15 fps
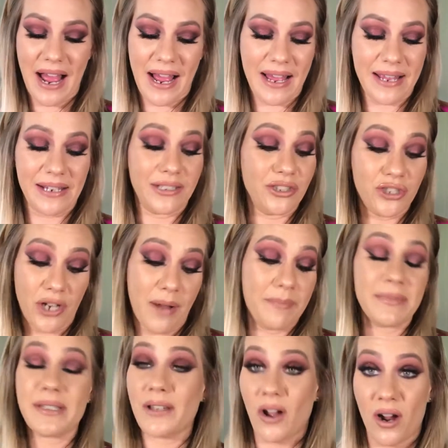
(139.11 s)
I
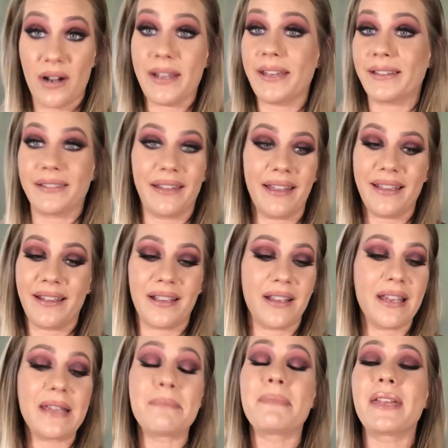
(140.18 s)
jumped on it, like,
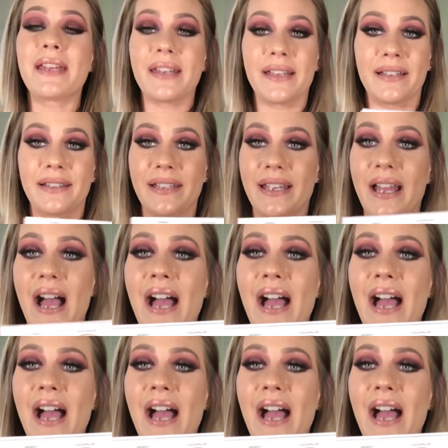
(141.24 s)
immediately.